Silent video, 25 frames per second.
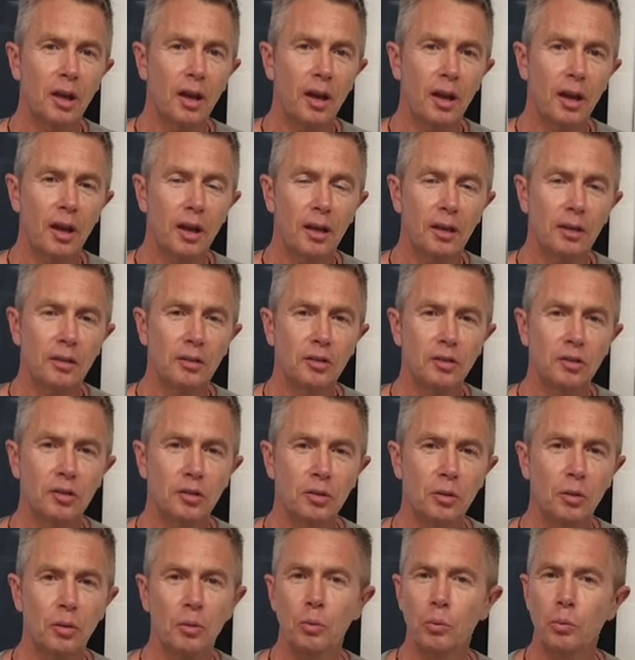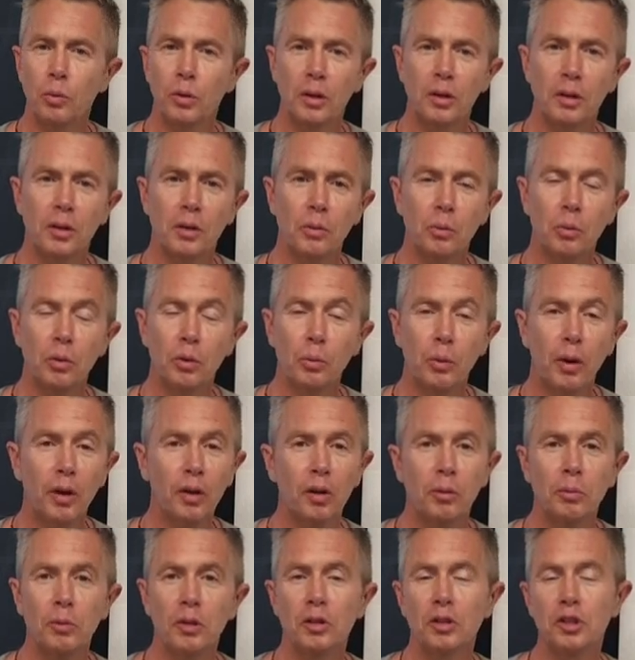and we would
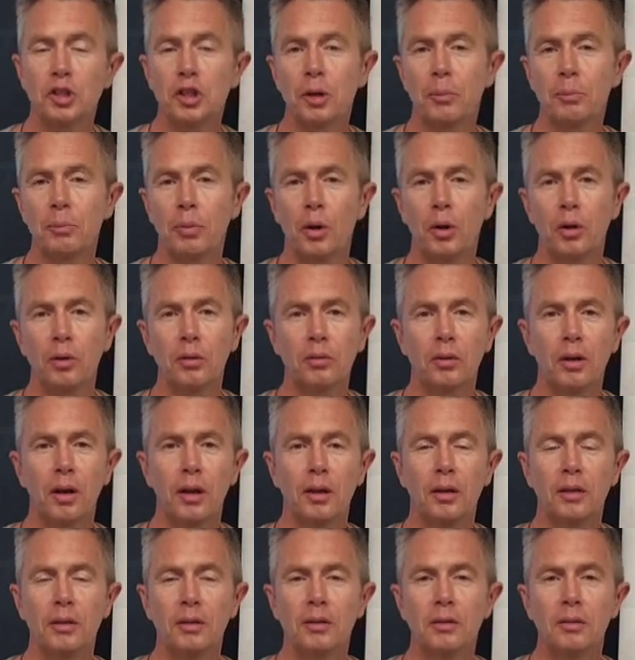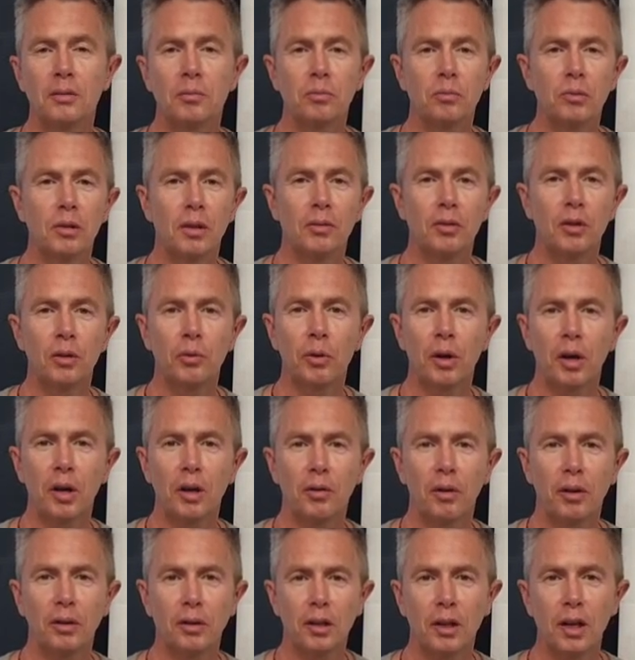welcome you to jump on and give it a ride
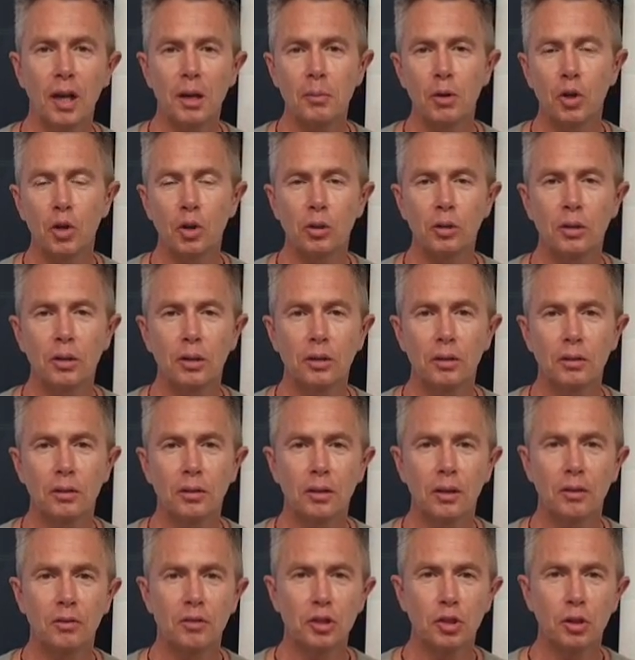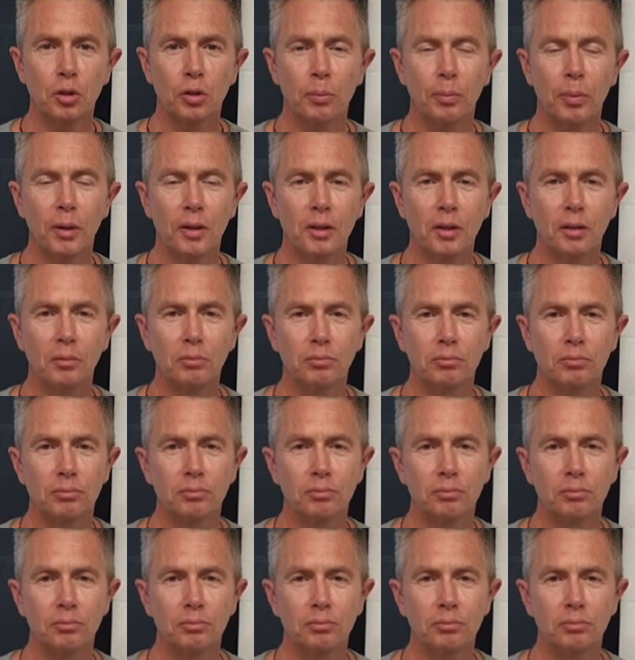around the neighbourhood and give us your opinion.